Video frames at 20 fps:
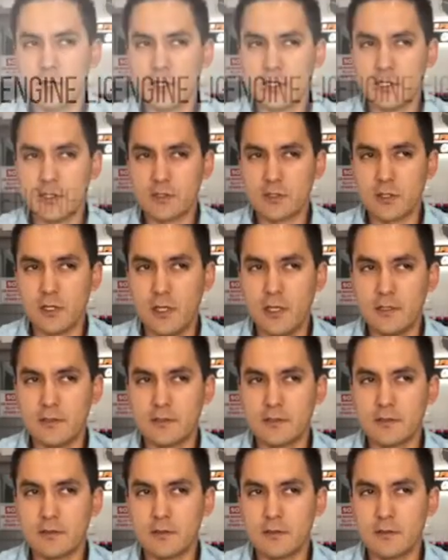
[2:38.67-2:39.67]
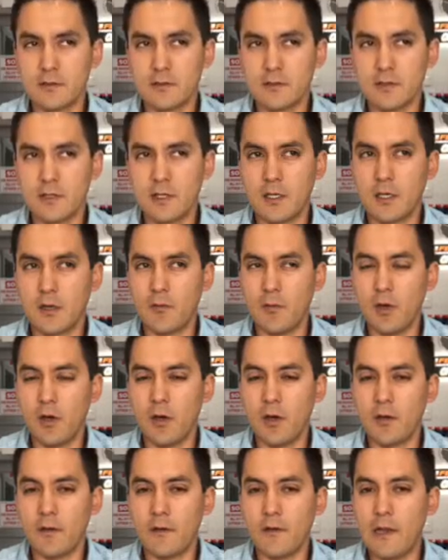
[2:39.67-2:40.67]
Check engine lights can come
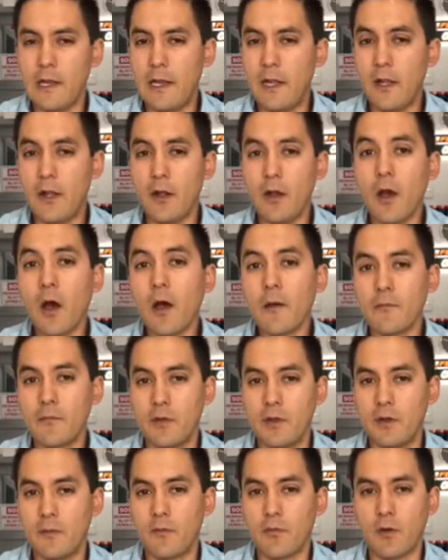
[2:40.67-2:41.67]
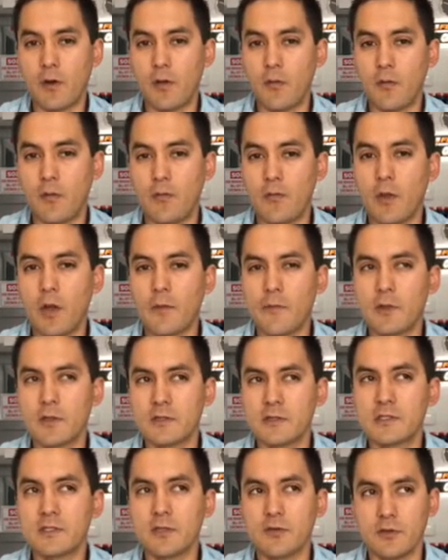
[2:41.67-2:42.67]
on and not be a problem, not be a
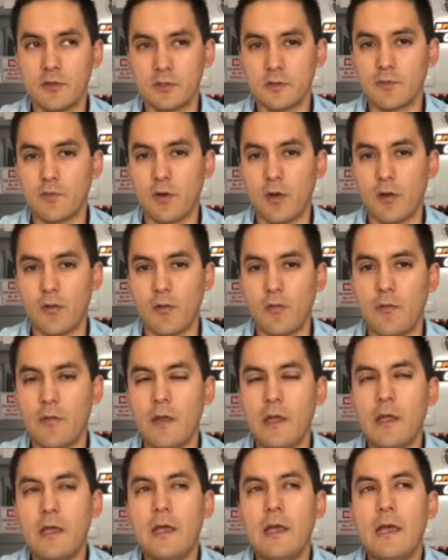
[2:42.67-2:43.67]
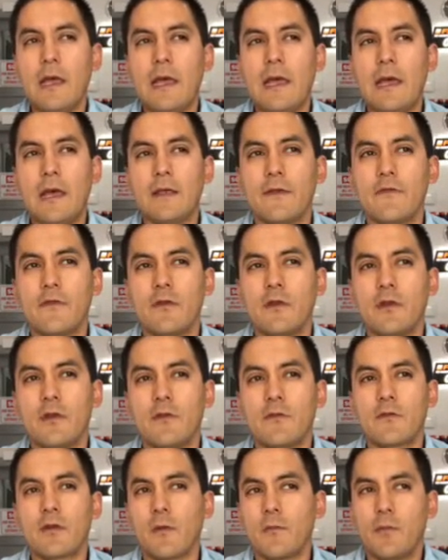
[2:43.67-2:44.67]
serious problem. As
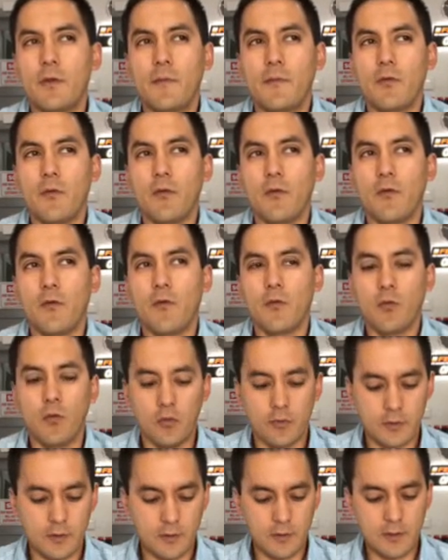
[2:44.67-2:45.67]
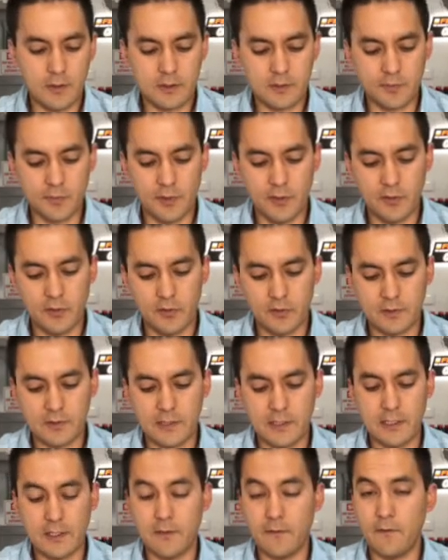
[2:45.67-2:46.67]
in, some people will explain to us
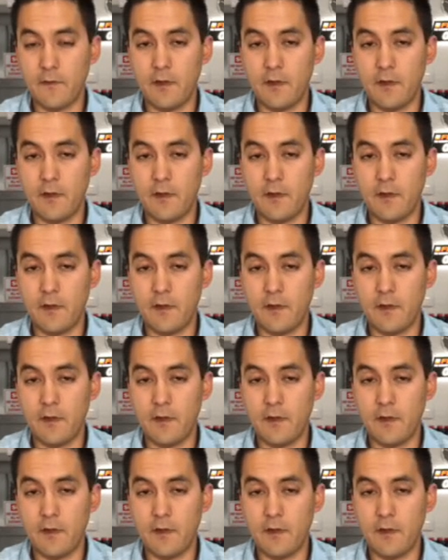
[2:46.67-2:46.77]
that